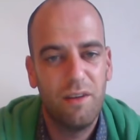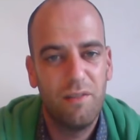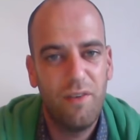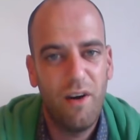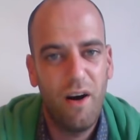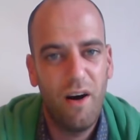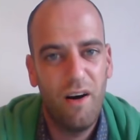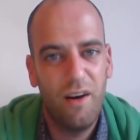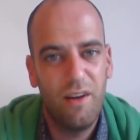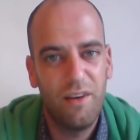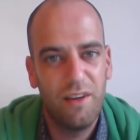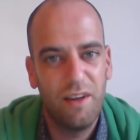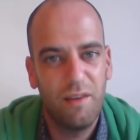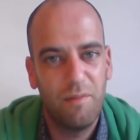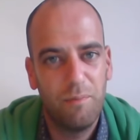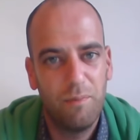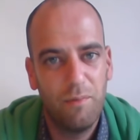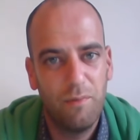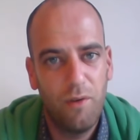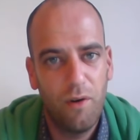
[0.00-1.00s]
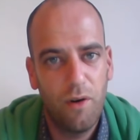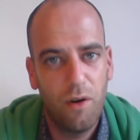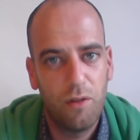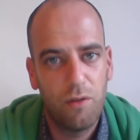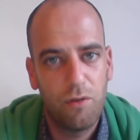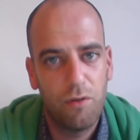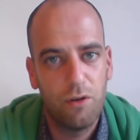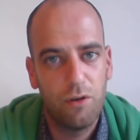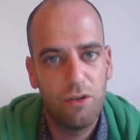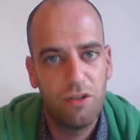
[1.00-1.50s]
Follow
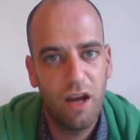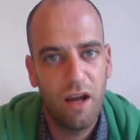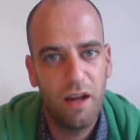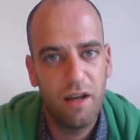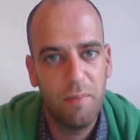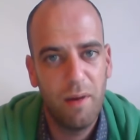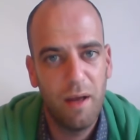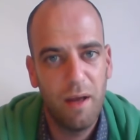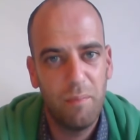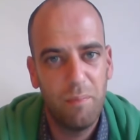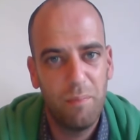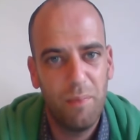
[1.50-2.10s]
through a tiny bit.